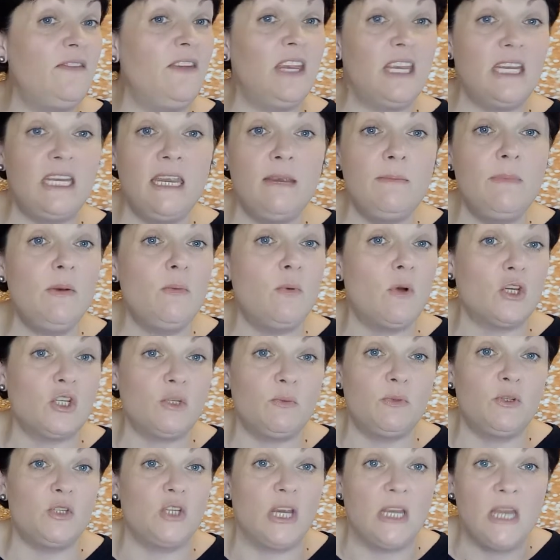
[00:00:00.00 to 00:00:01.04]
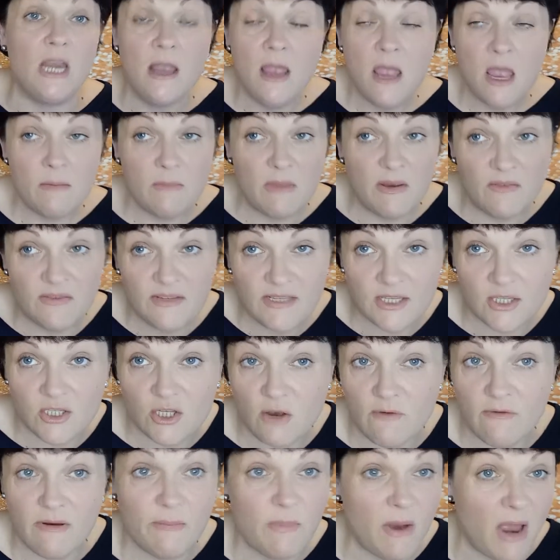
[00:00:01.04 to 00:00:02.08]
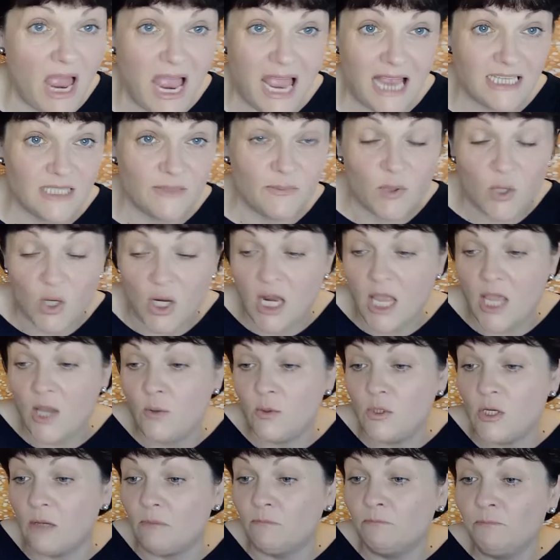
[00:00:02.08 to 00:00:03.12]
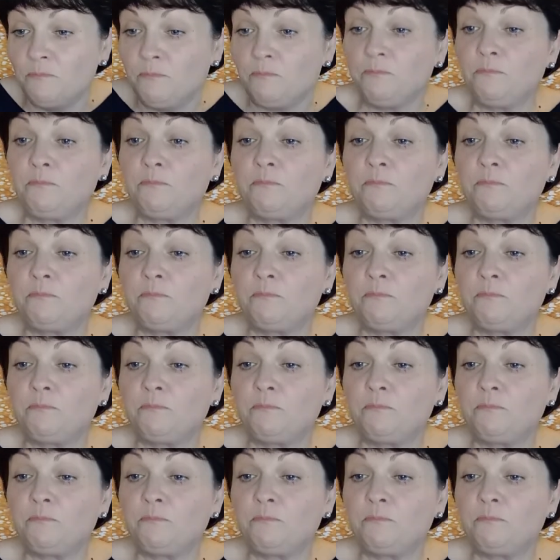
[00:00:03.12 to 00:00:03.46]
If you can hear me washing machine, I'm ever so sorry, but I had to put a load on.